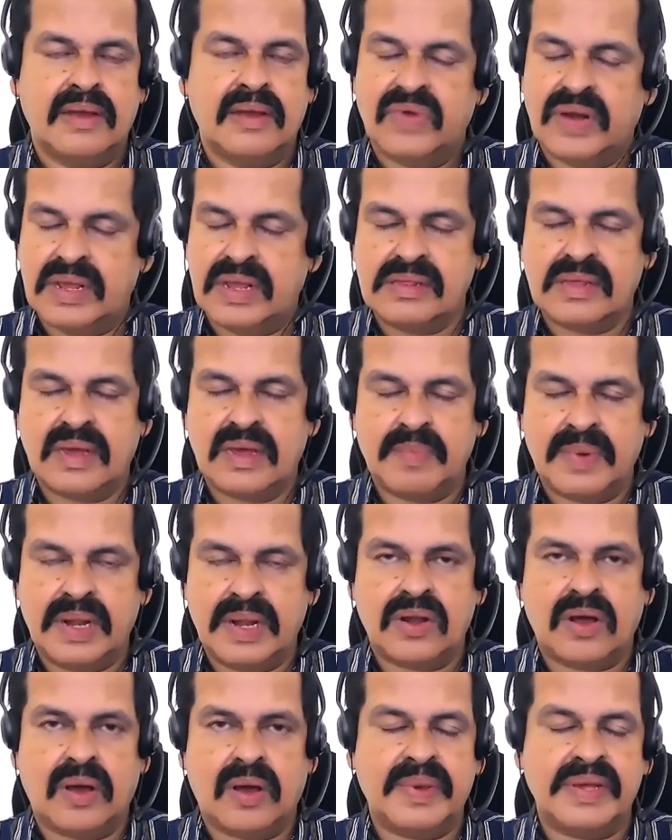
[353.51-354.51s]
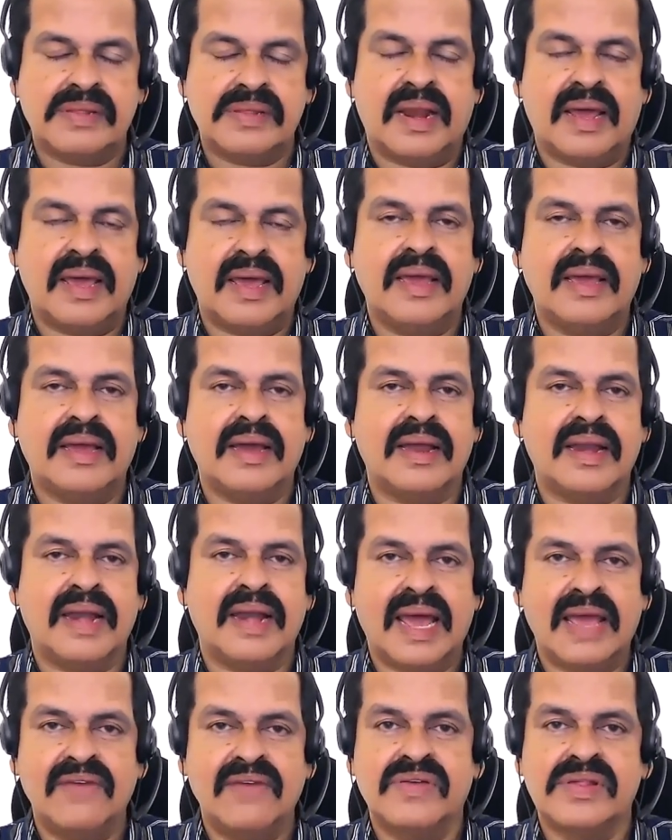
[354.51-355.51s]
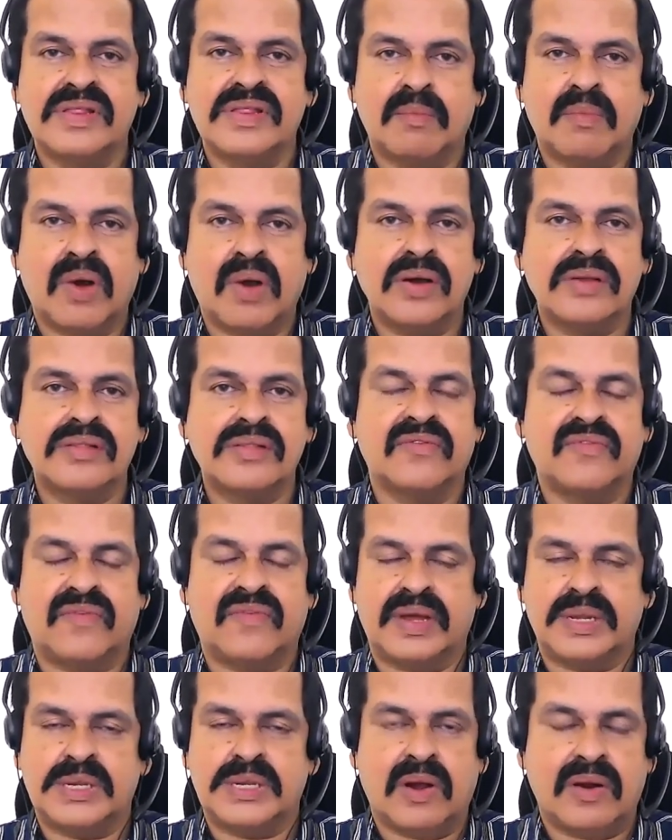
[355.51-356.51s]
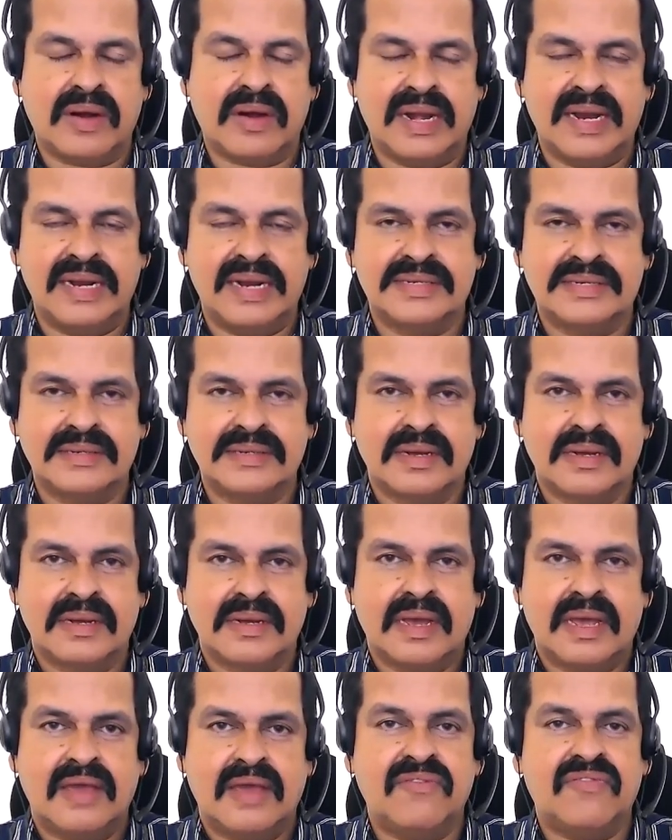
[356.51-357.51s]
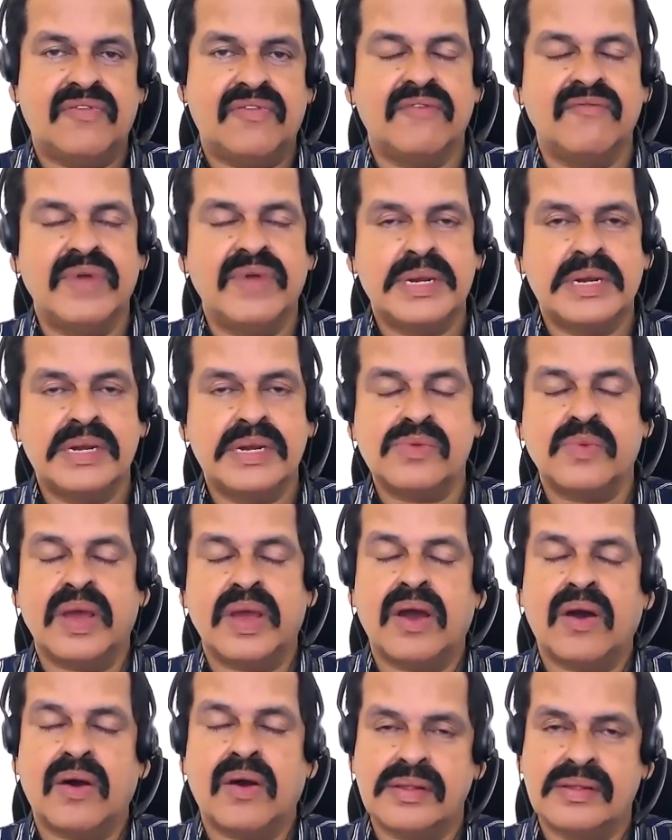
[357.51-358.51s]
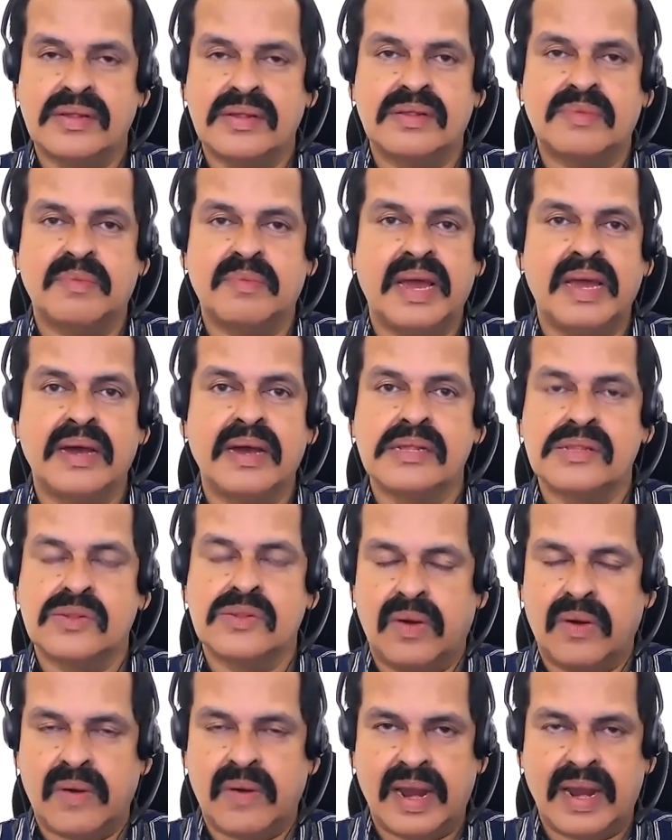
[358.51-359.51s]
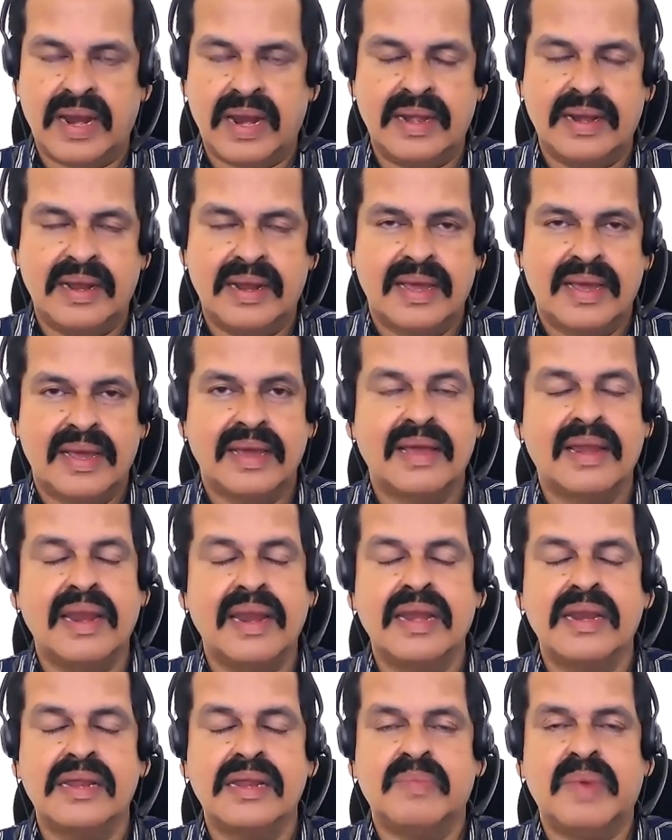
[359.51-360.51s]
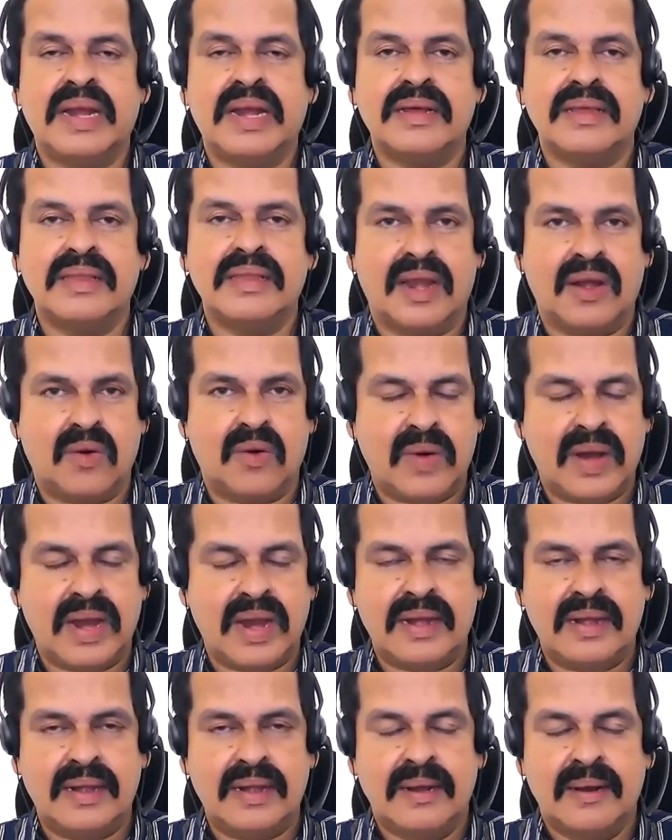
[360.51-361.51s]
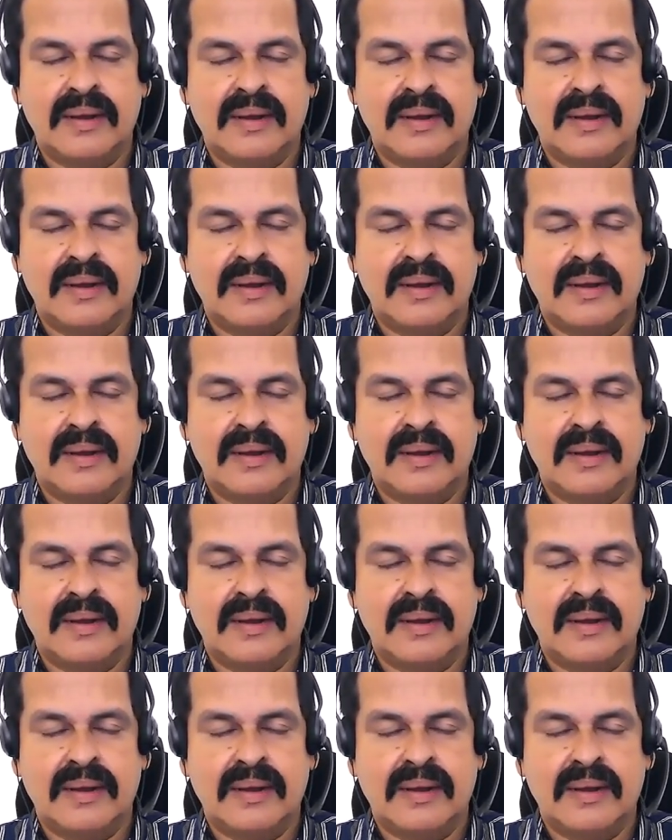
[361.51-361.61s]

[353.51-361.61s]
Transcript: For example, topics like life is a box of chocolates, if wishes were horses, beggars would ride, green is better than red,